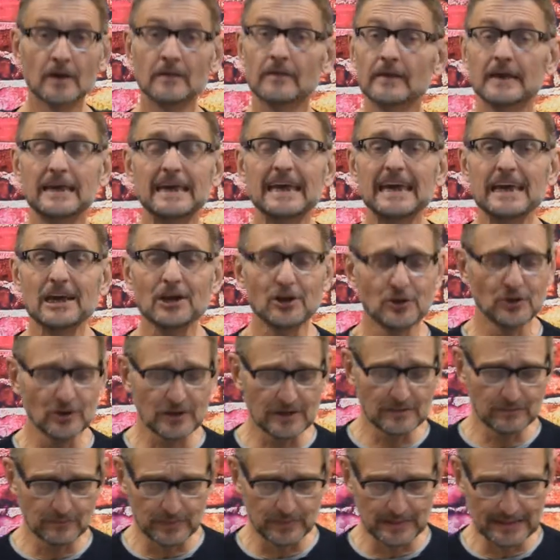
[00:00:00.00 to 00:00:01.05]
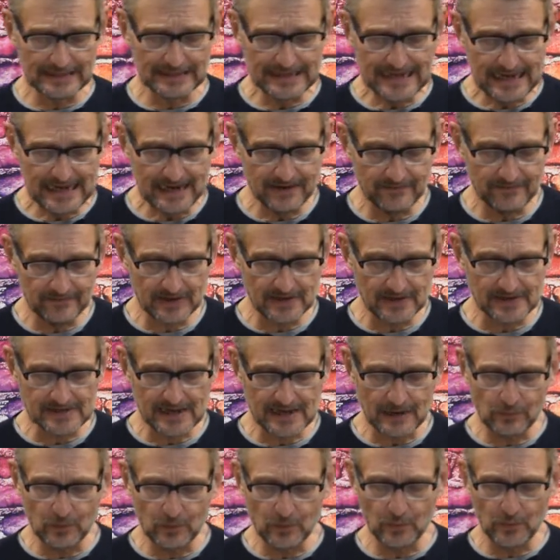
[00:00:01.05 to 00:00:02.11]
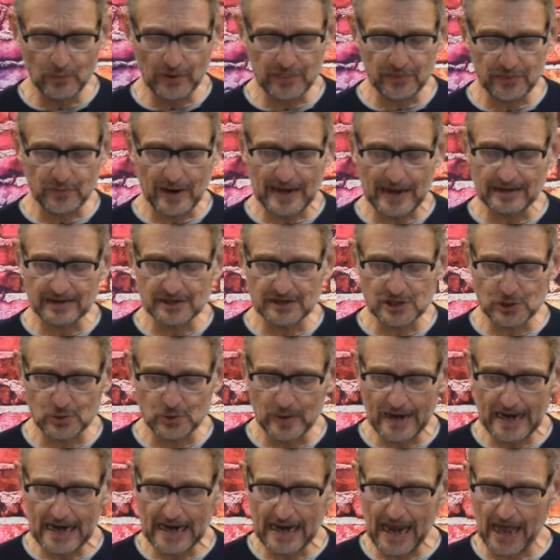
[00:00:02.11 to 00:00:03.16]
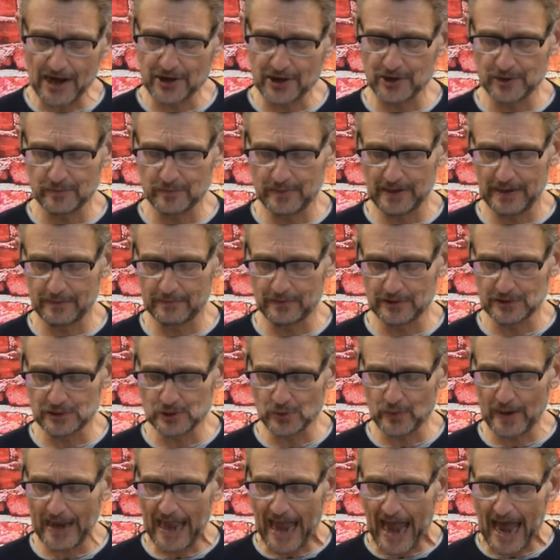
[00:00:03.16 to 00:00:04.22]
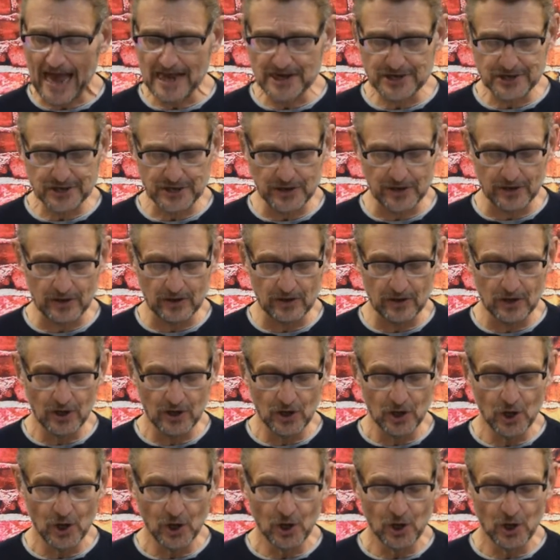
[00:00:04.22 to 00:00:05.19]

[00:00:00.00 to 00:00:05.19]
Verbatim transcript: The king couldn't believe that someone would threaten his queen and her people, so he asked her,